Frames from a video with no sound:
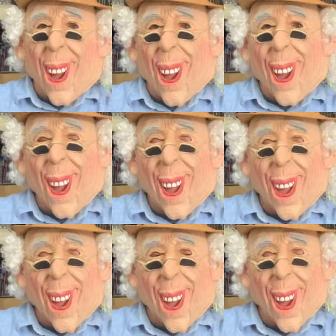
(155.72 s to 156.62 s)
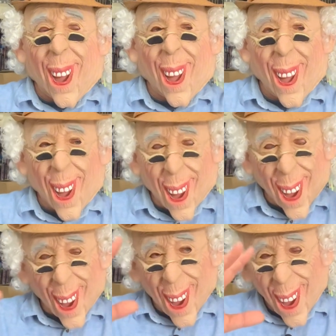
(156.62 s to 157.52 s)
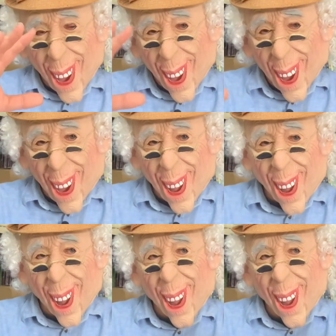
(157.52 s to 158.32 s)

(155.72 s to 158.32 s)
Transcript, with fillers: And uh, they're on their way on the train,